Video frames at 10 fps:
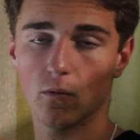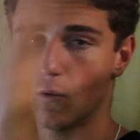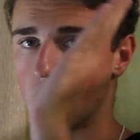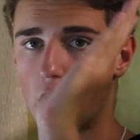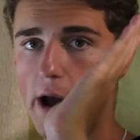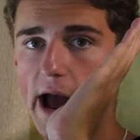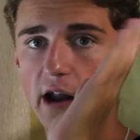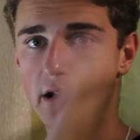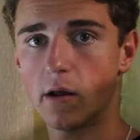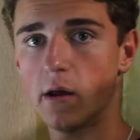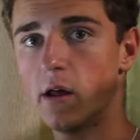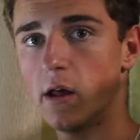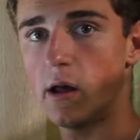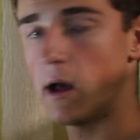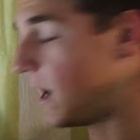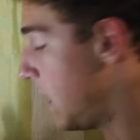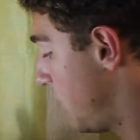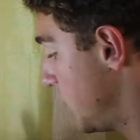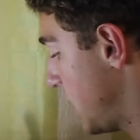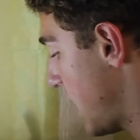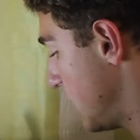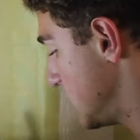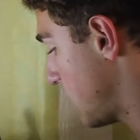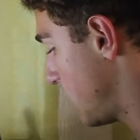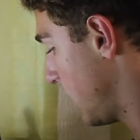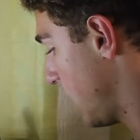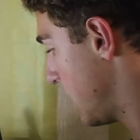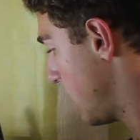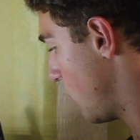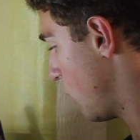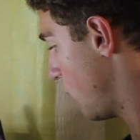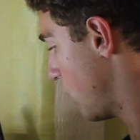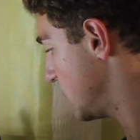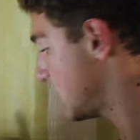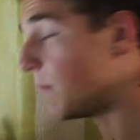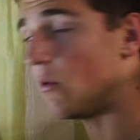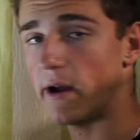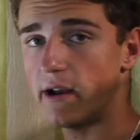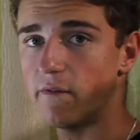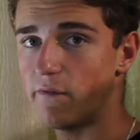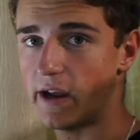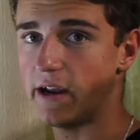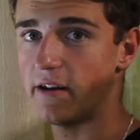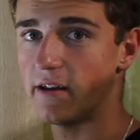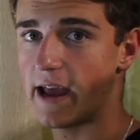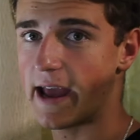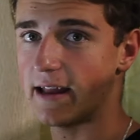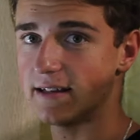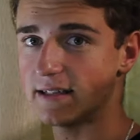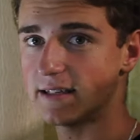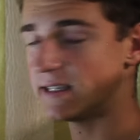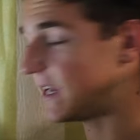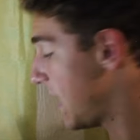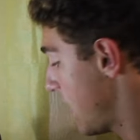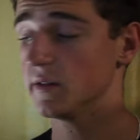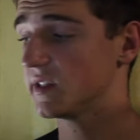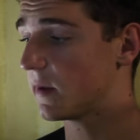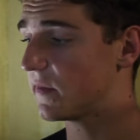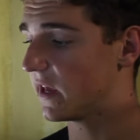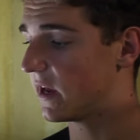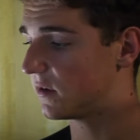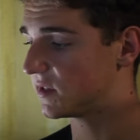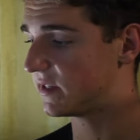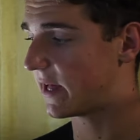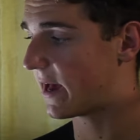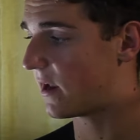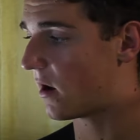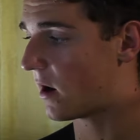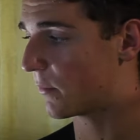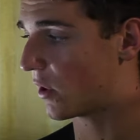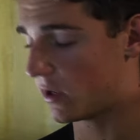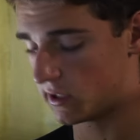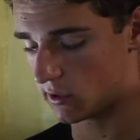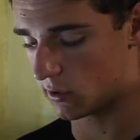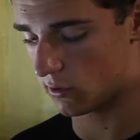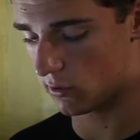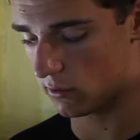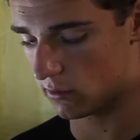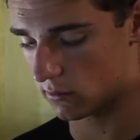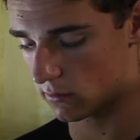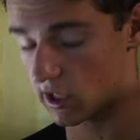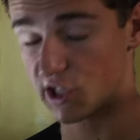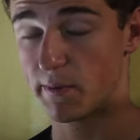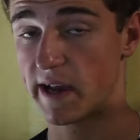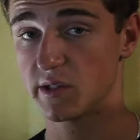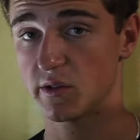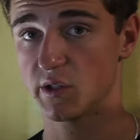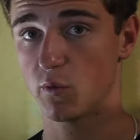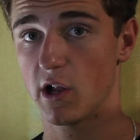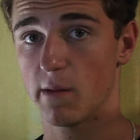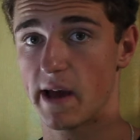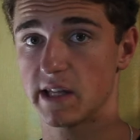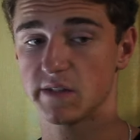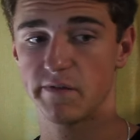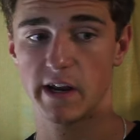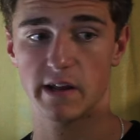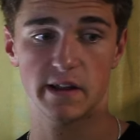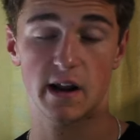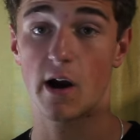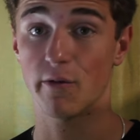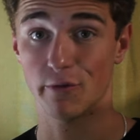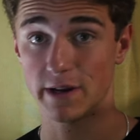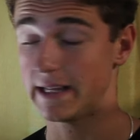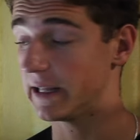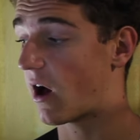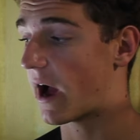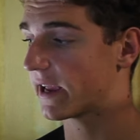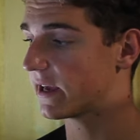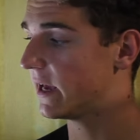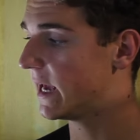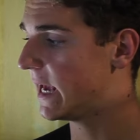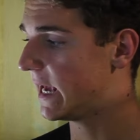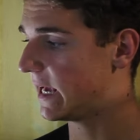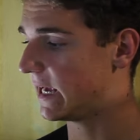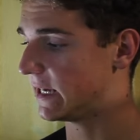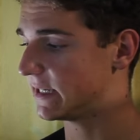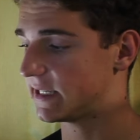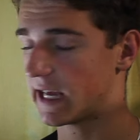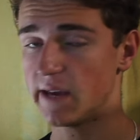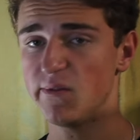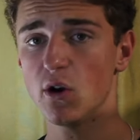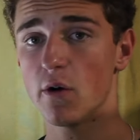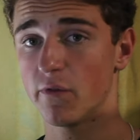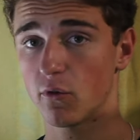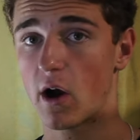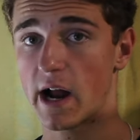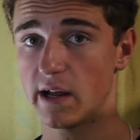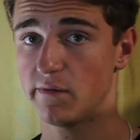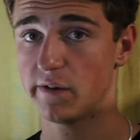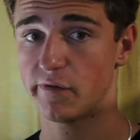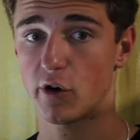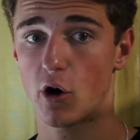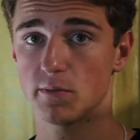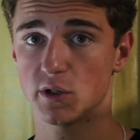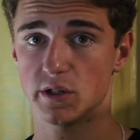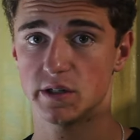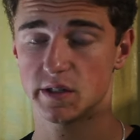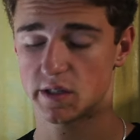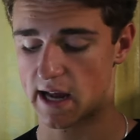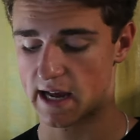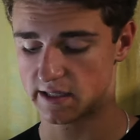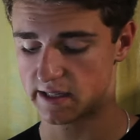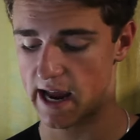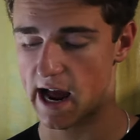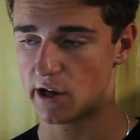we'll go out for the day or something, and then we'll at some point feed and see. Something else that I'm going to touch base on as well about this feeder that I really like is they give you a variety of different options as to how